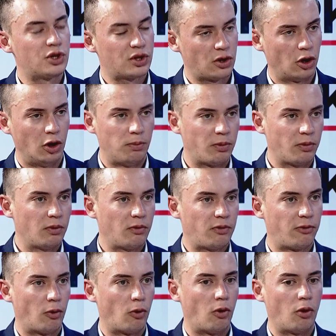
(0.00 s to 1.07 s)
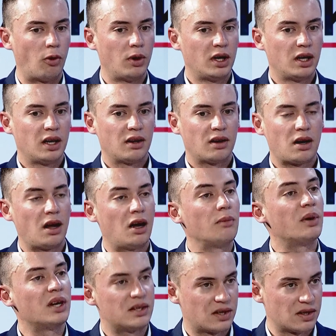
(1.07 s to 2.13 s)
scope for
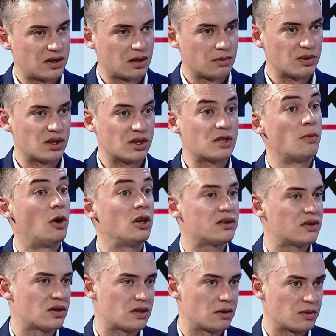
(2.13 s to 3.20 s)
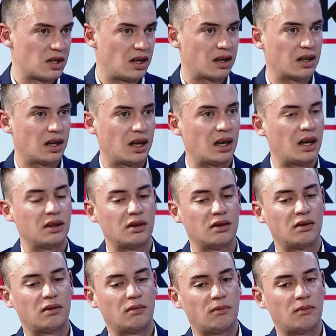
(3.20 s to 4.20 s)
cloud-based systems and smart systems like that, and